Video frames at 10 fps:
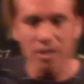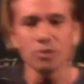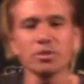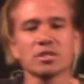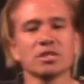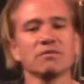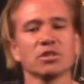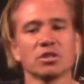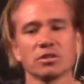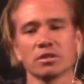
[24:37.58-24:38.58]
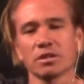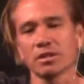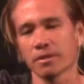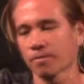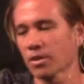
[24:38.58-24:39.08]
do you receive the
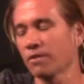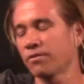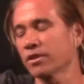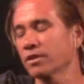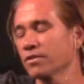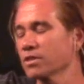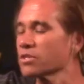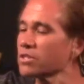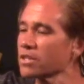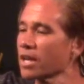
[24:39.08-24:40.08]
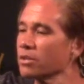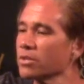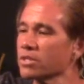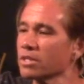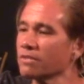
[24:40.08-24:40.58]
cure? of forgiveness? How do you
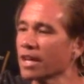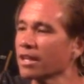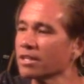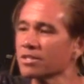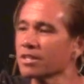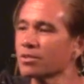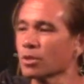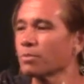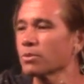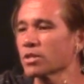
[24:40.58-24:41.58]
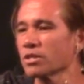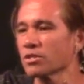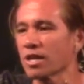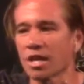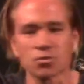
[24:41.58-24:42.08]
receive that? And it's interesting. People say
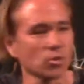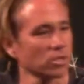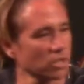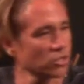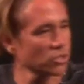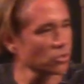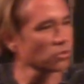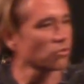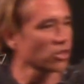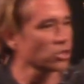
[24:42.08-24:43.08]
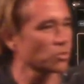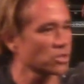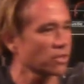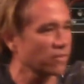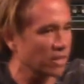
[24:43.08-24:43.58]
just ask for it. No, Jesus was very
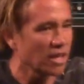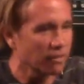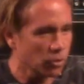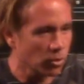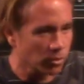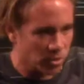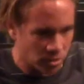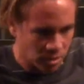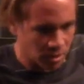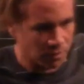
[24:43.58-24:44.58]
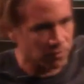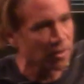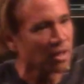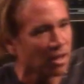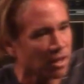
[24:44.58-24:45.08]
specific. If you want to receive
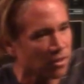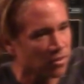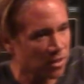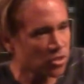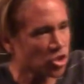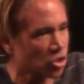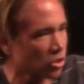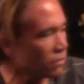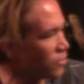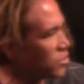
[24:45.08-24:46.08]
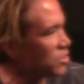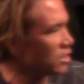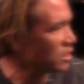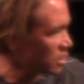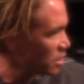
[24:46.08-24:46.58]
this cure for
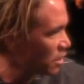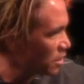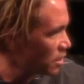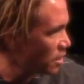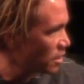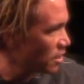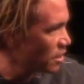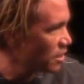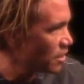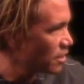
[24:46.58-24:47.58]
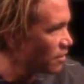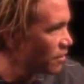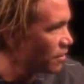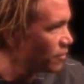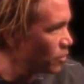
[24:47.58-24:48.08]
sin,
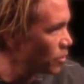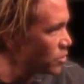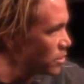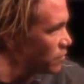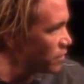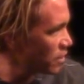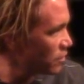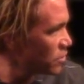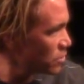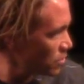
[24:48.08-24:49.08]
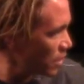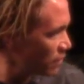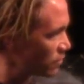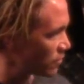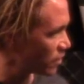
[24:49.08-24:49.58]
if you want to receive forgiveness, you
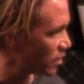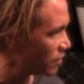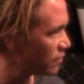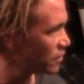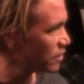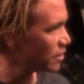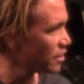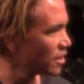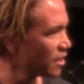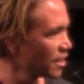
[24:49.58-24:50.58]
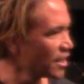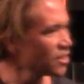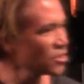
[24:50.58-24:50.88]
have to forgive. It's